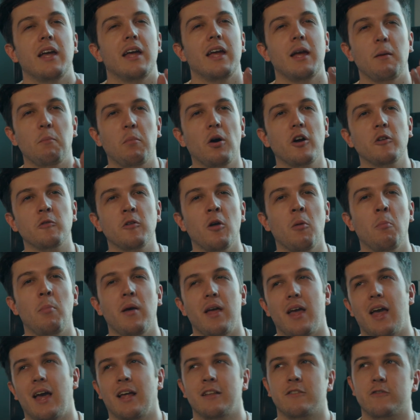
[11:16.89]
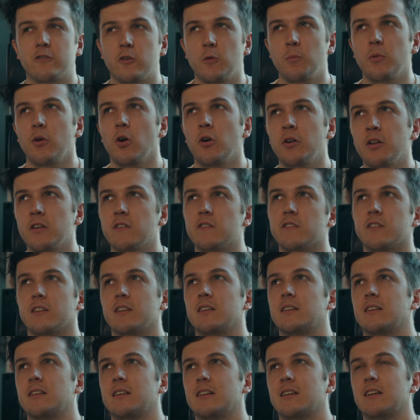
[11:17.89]
It bugged me a bit, and to be honest,
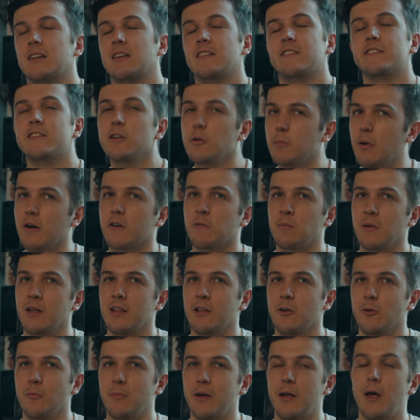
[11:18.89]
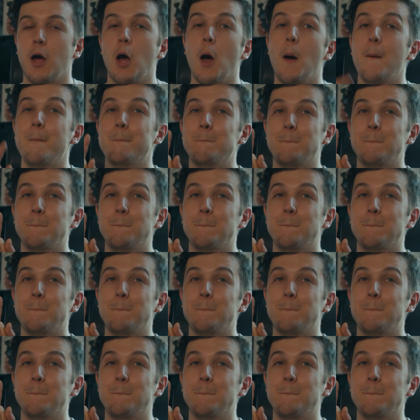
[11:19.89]
still bugs me a little bit.